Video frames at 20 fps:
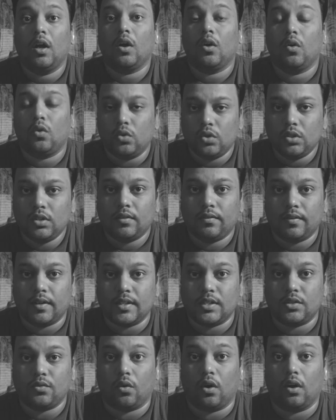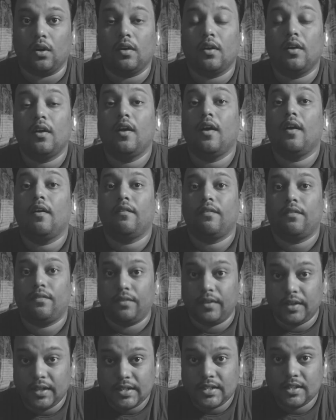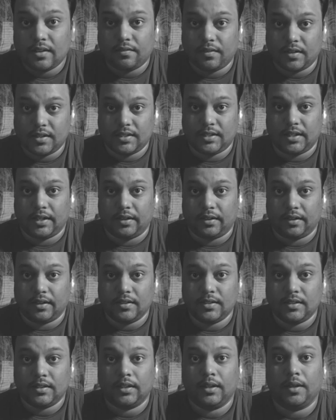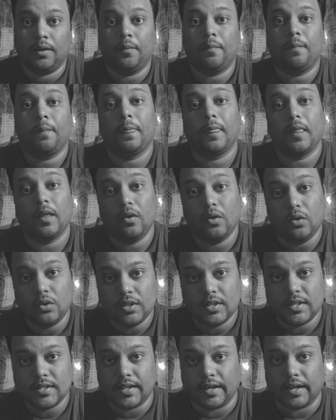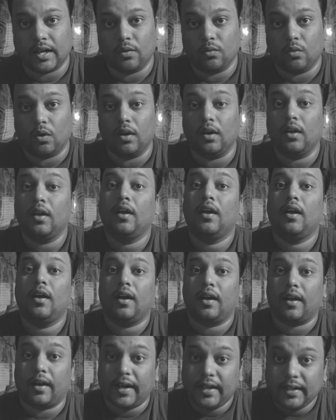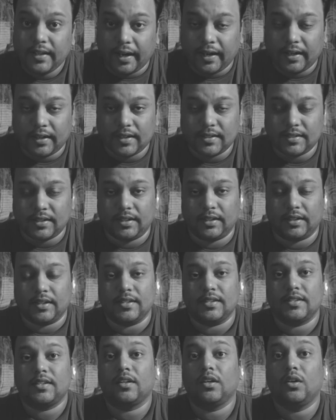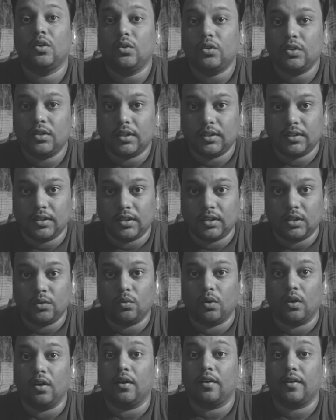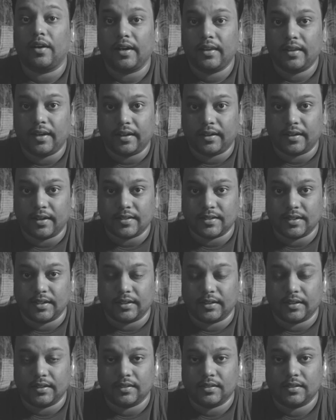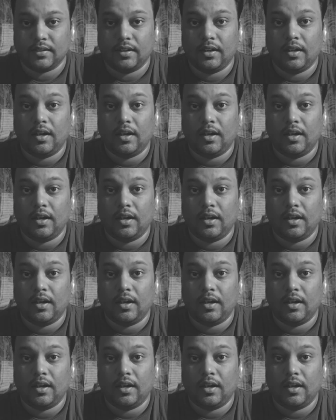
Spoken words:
go to the first wall, finish the first sentence, go to the second wall, write the entire sentence, go to the third wall, write the entire sentence.